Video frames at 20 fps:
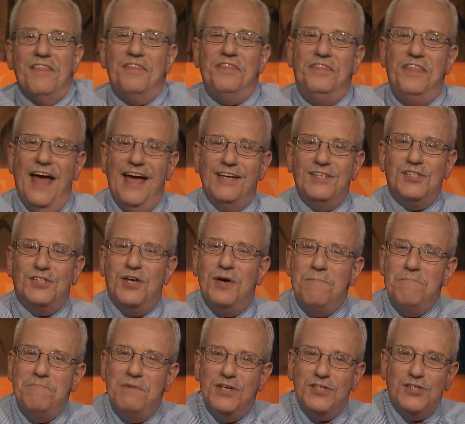Thanks to
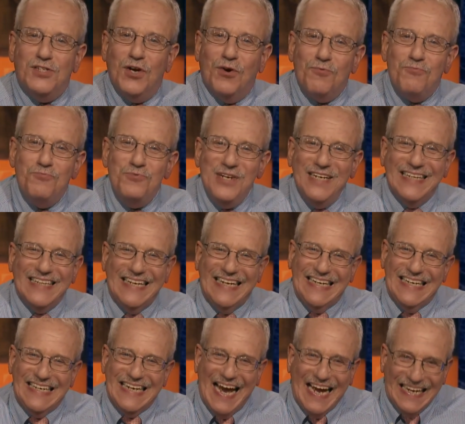Mr. Really
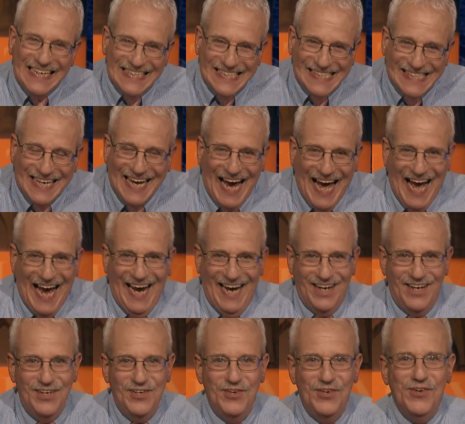Nice Guy,
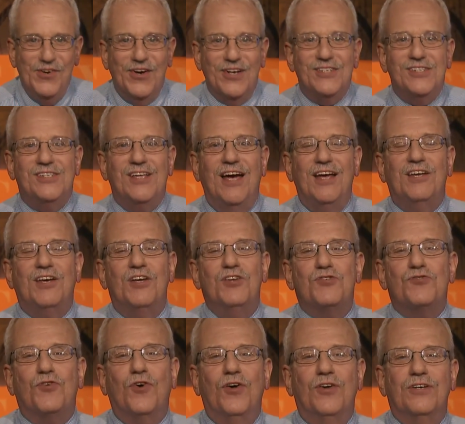New York State
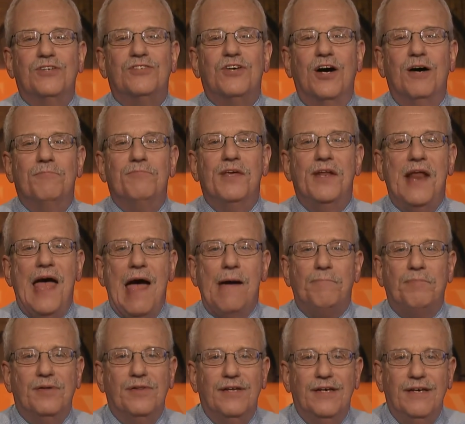Controller Tom
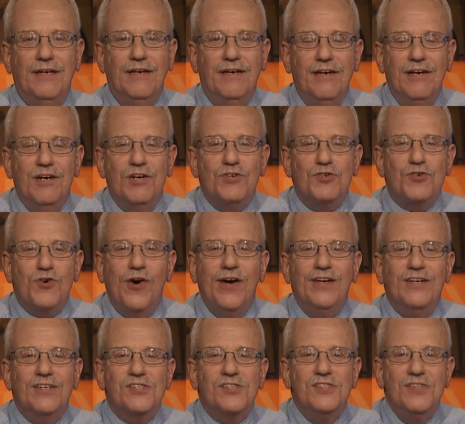DiNapoli. Join
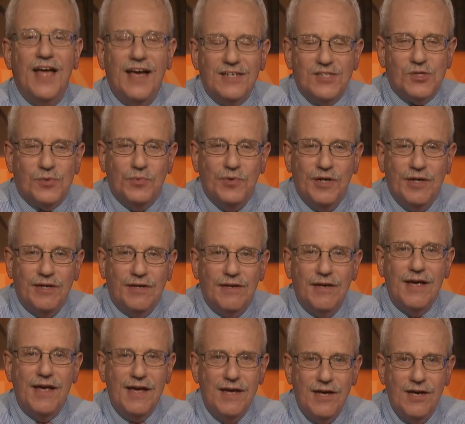us next week
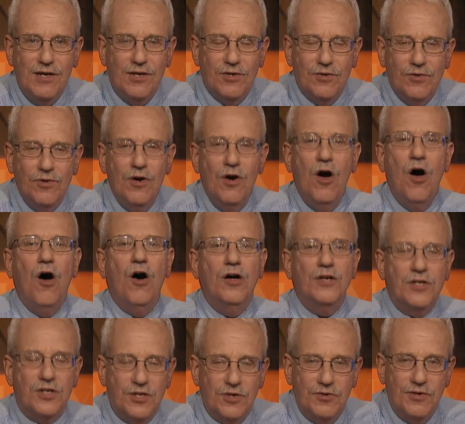here on
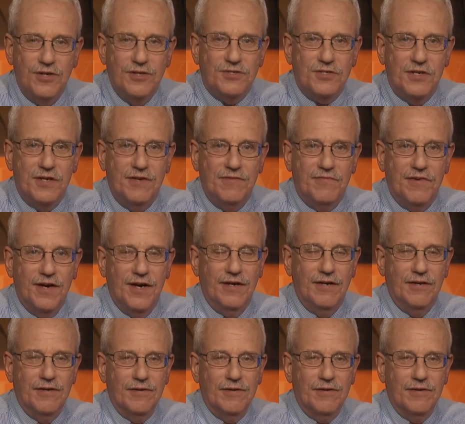CUNY TV.